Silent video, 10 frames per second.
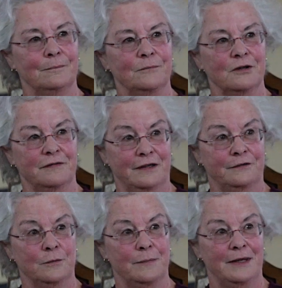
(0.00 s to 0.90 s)

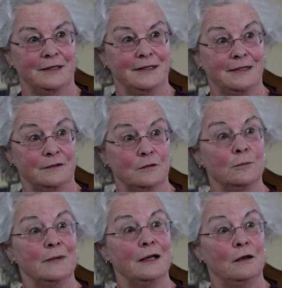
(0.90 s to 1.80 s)
Professor
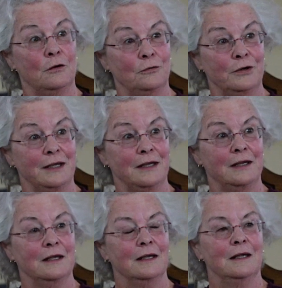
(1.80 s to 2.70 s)
Benedetto Melloni